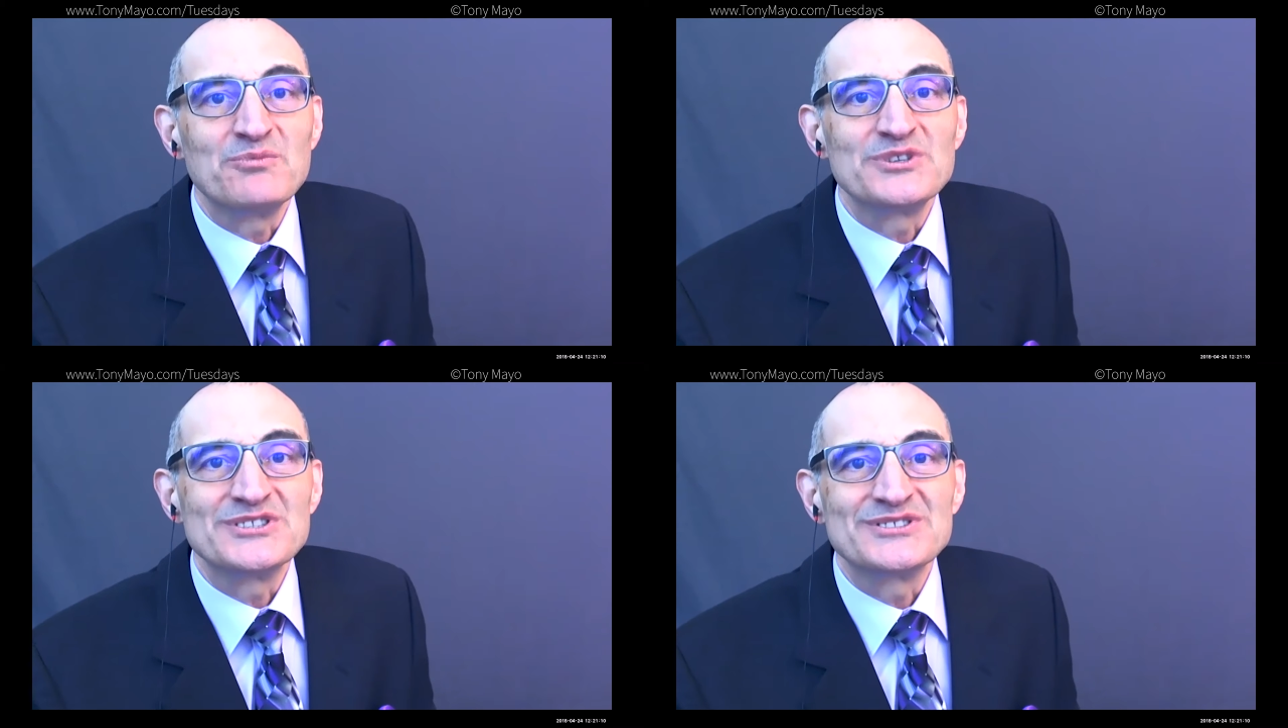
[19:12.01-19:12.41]

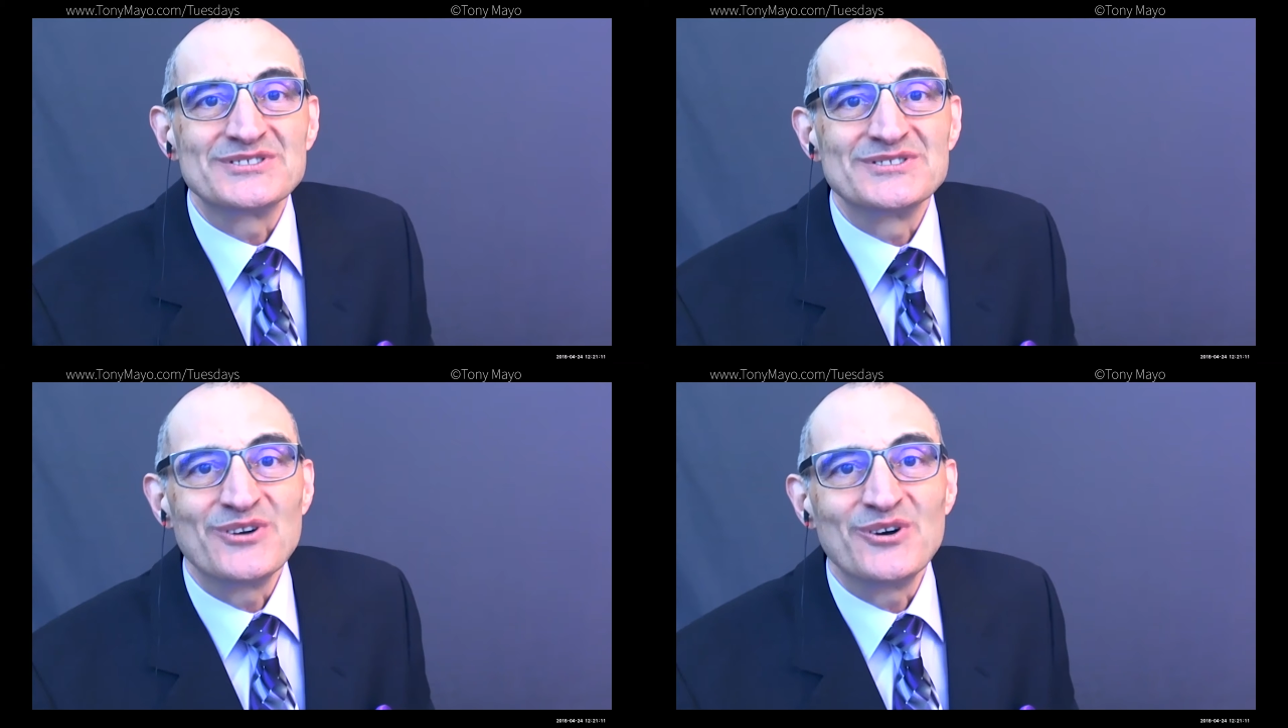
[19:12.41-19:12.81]
which
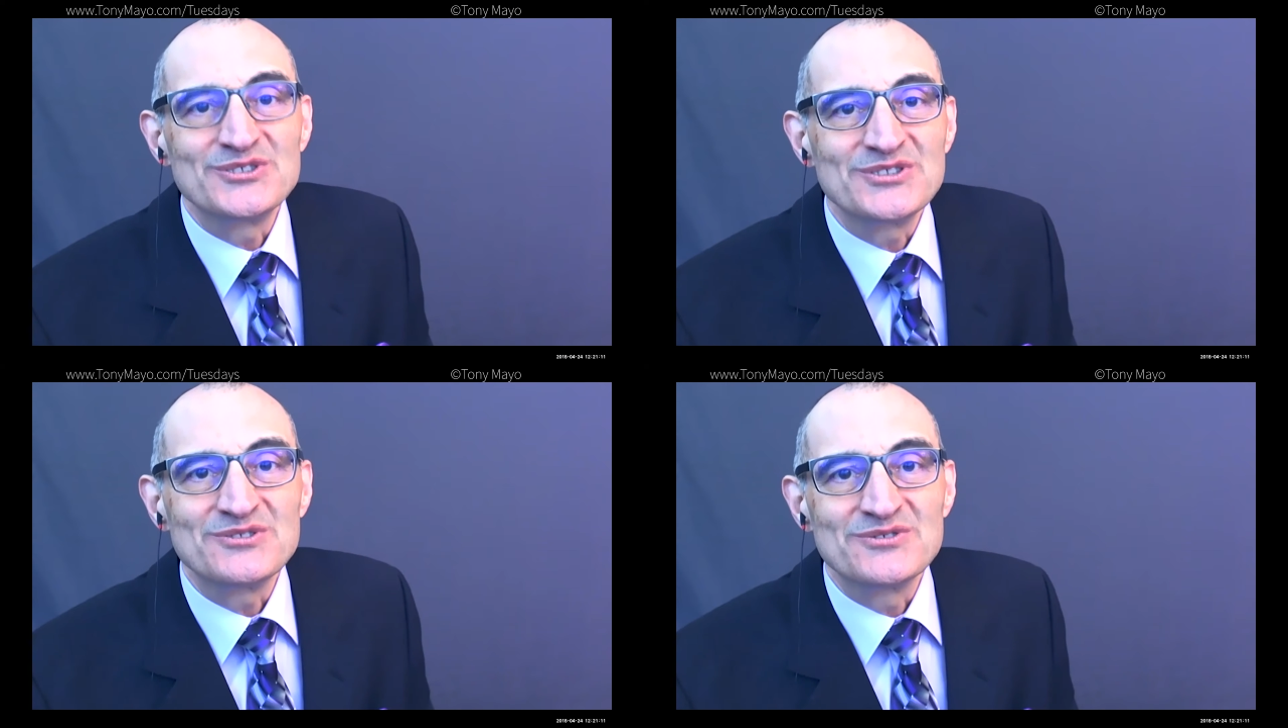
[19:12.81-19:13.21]
is
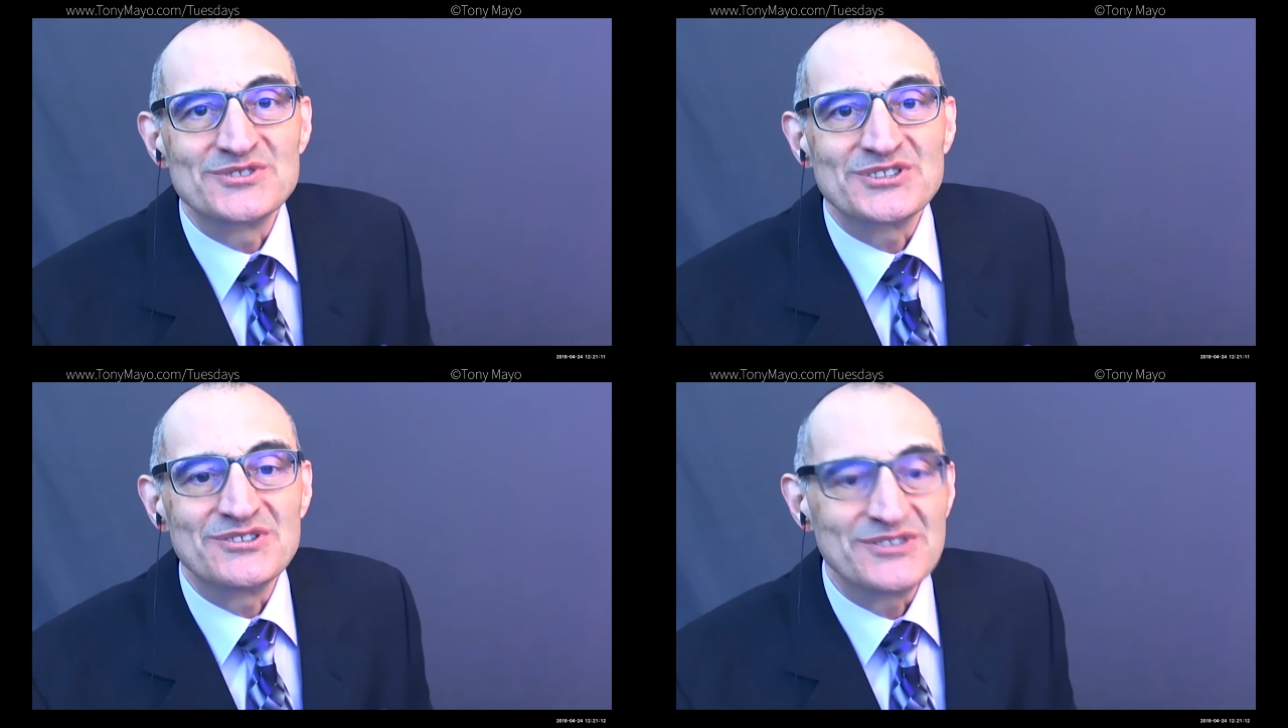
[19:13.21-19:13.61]
also
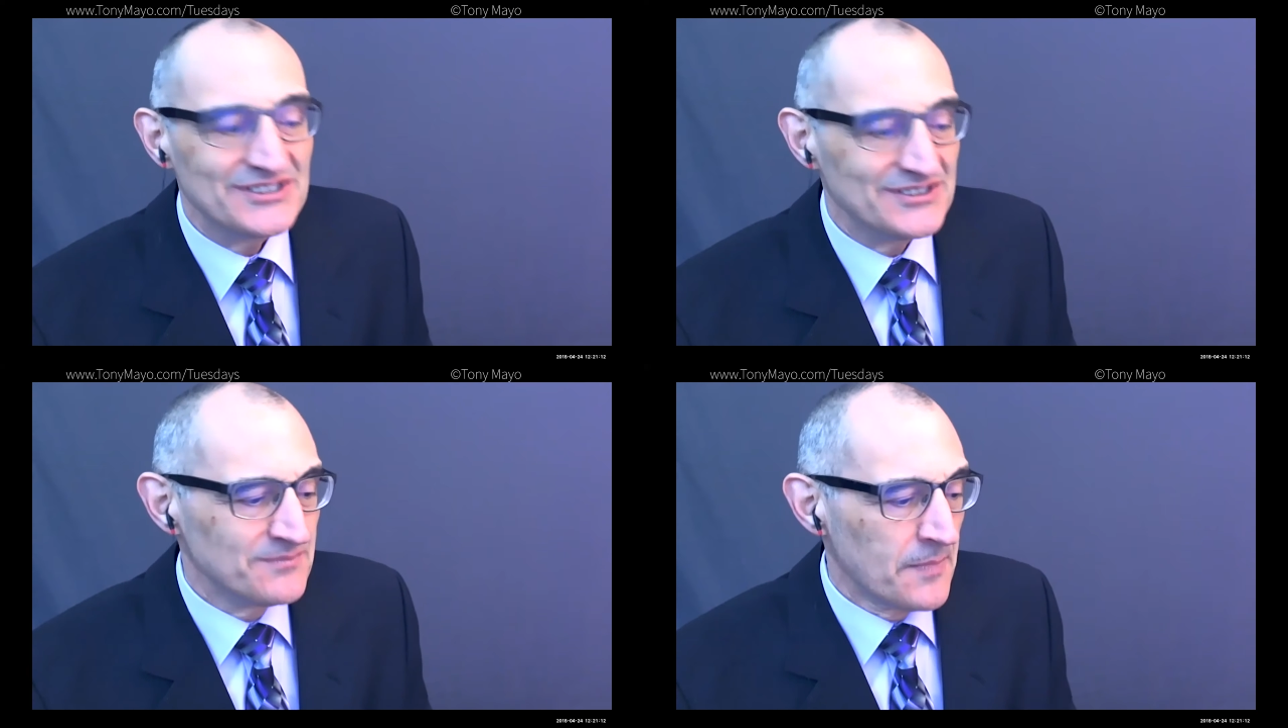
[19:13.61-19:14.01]

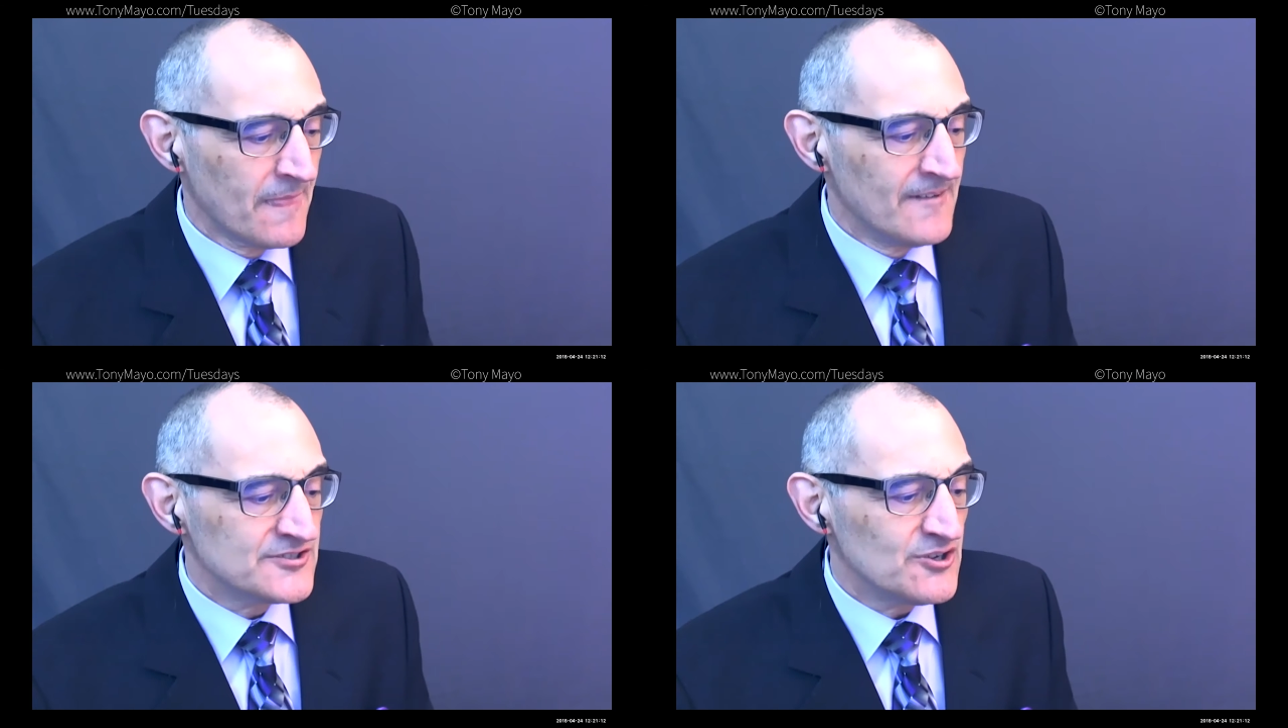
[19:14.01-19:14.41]
security.
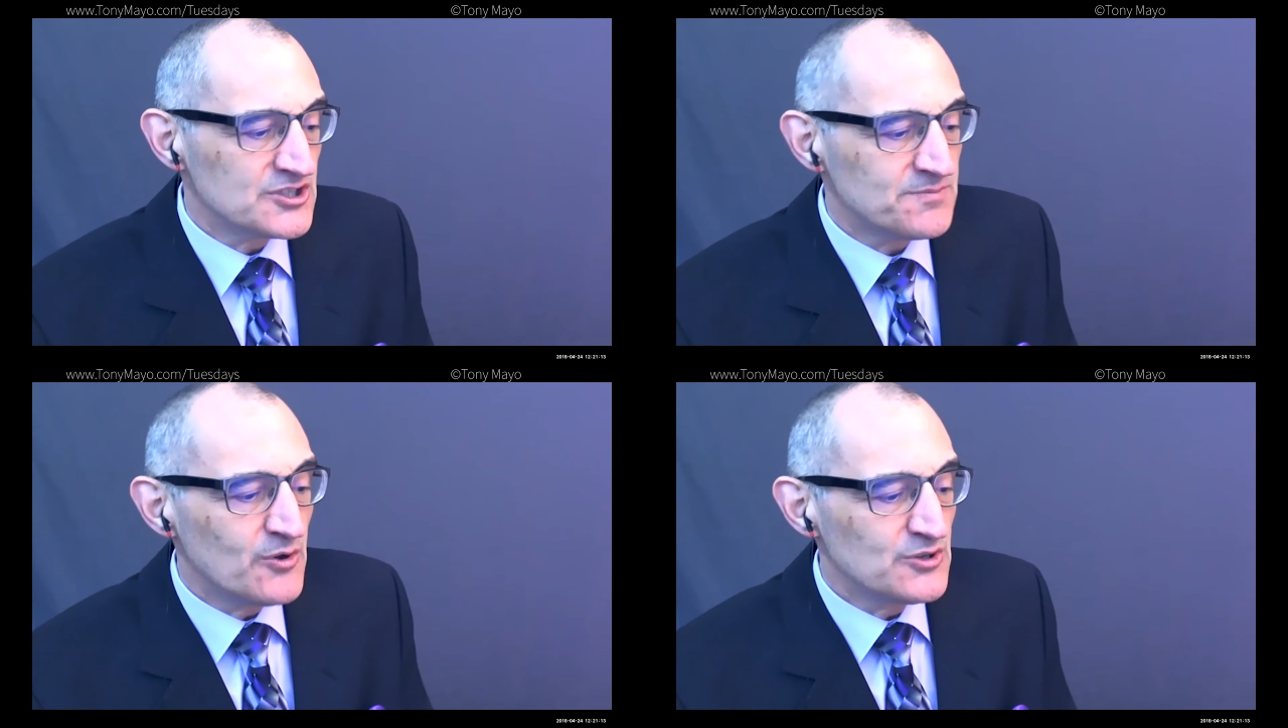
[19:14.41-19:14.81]
So
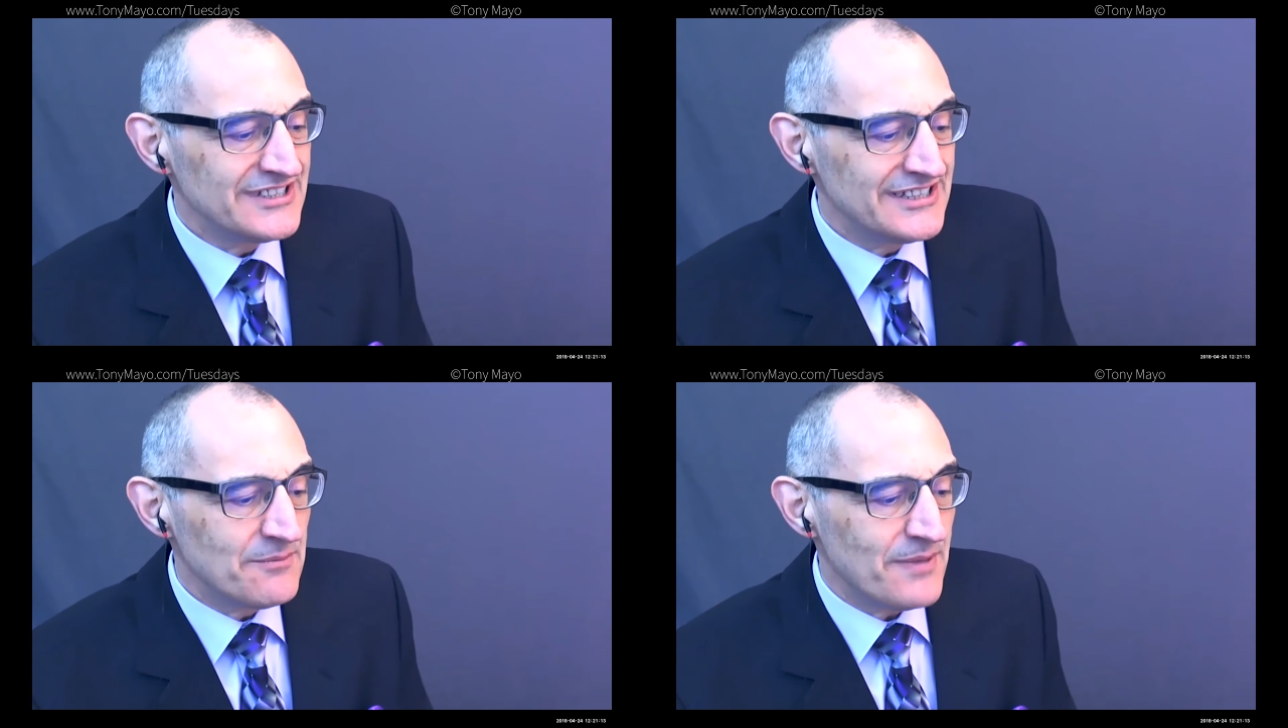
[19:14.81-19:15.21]
exposing
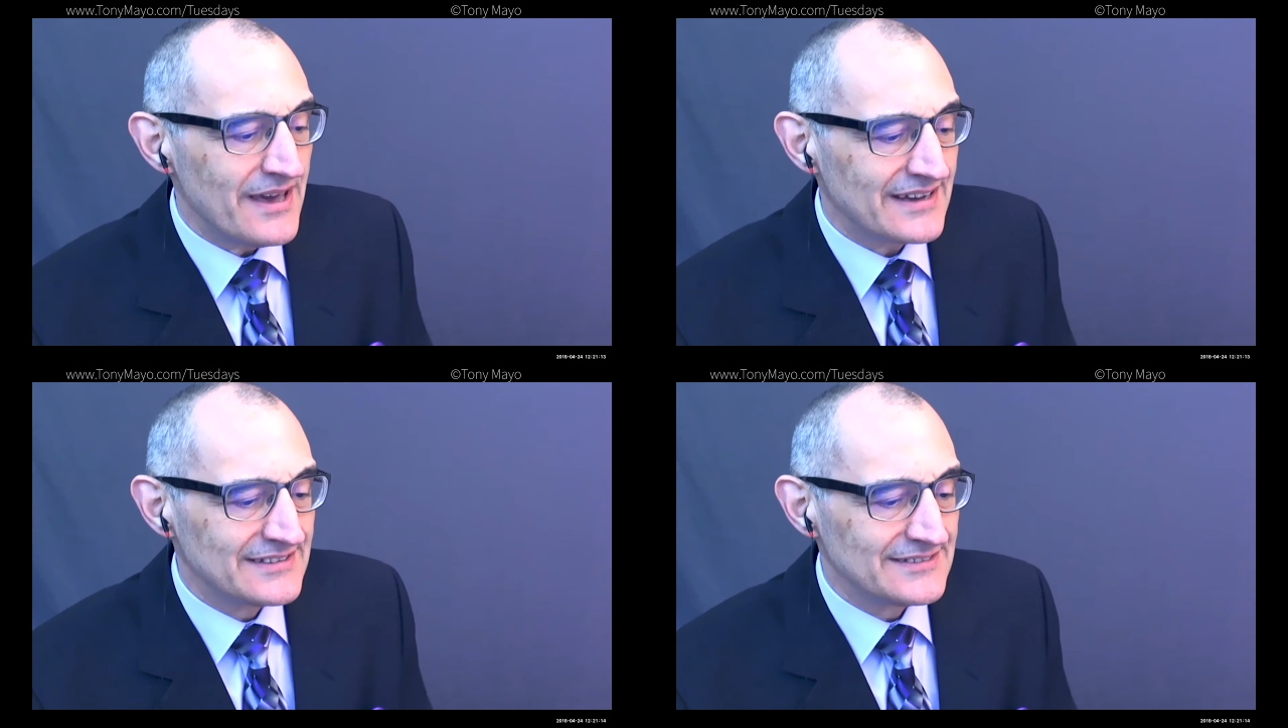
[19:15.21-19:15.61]
the
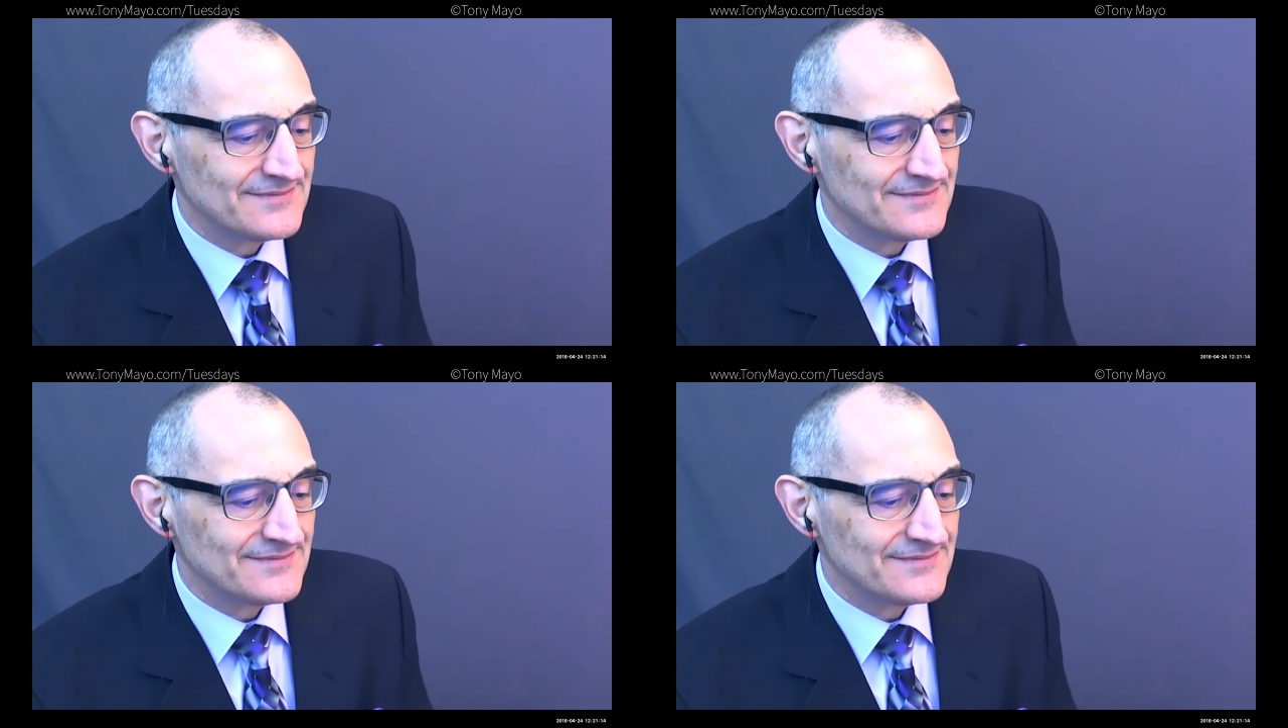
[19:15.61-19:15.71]
impact.